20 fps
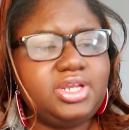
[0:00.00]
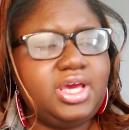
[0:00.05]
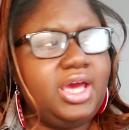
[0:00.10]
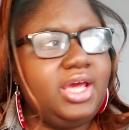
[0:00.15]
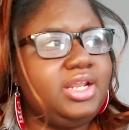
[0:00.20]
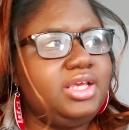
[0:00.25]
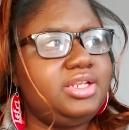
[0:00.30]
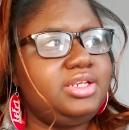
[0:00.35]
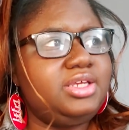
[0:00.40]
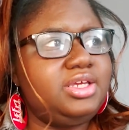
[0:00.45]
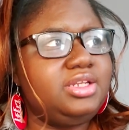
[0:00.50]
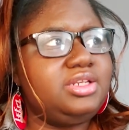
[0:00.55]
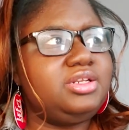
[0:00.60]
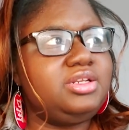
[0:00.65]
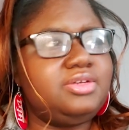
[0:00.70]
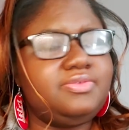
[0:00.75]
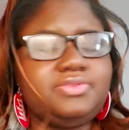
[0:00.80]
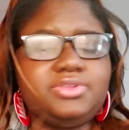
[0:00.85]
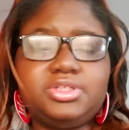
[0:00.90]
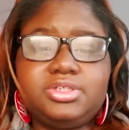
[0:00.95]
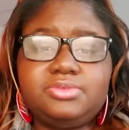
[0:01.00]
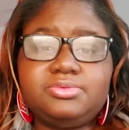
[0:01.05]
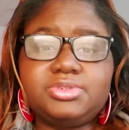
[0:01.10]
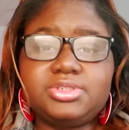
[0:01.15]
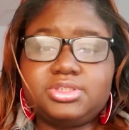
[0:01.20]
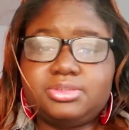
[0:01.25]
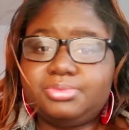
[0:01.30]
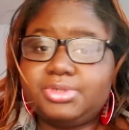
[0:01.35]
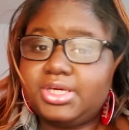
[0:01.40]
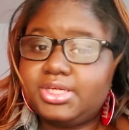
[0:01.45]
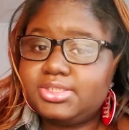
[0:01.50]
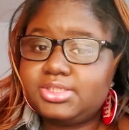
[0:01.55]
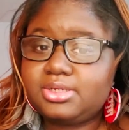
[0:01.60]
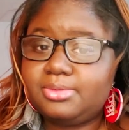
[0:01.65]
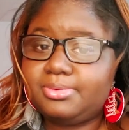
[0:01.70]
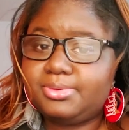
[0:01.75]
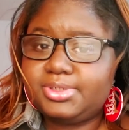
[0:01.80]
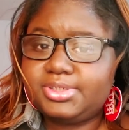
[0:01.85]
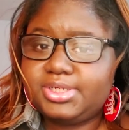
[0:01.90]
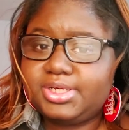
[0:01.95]
I didn't get enough liquids the past
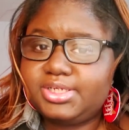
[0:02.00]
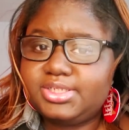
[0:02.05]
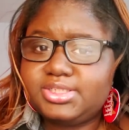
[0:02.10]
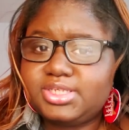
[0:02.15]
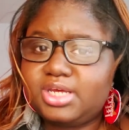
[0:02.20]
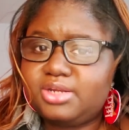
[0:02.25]
couple of days.